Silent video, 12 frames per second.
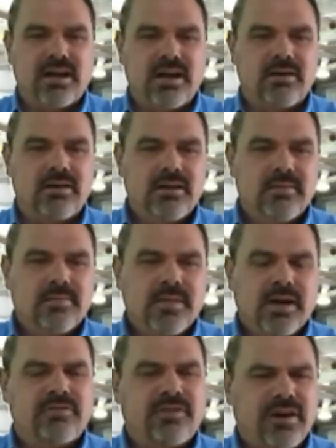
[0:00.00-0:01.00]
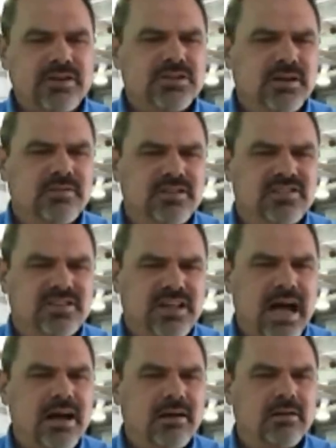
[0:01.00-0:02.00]
scale are a function of the
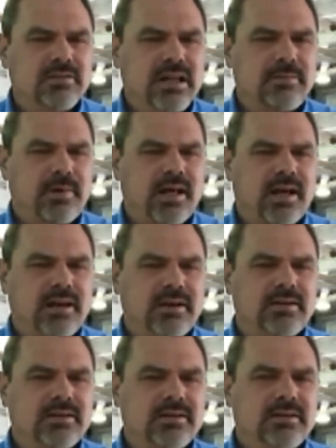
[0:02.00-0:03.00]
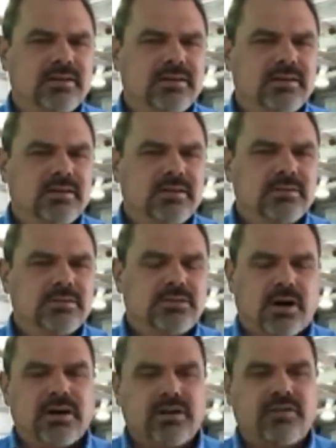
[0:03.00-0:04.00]
scale of that plant.
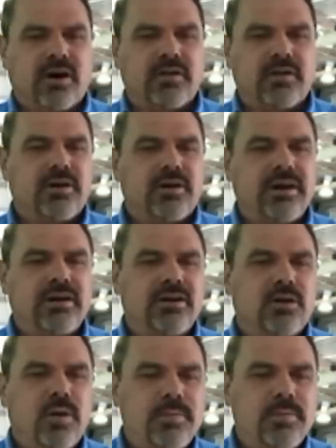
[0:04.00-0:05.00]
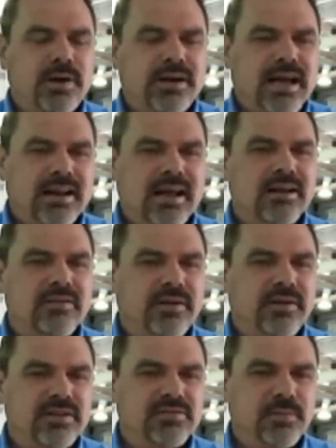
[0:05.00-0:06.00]
Trying to find the correct equipment at, at a
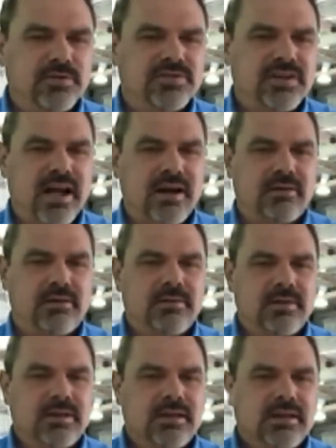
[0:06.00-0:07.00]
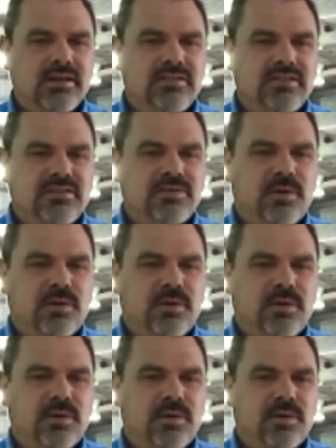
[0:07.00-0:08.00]
very small scale is, is
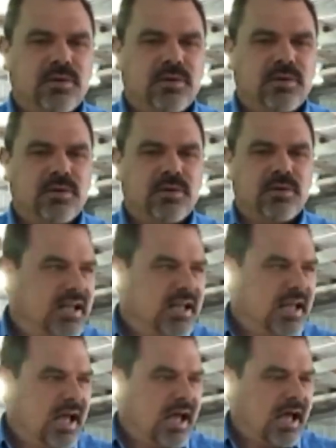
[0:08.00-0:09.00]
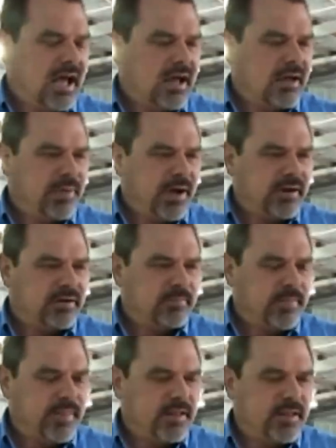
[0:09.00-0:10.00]
quite often a challenge. Uh, but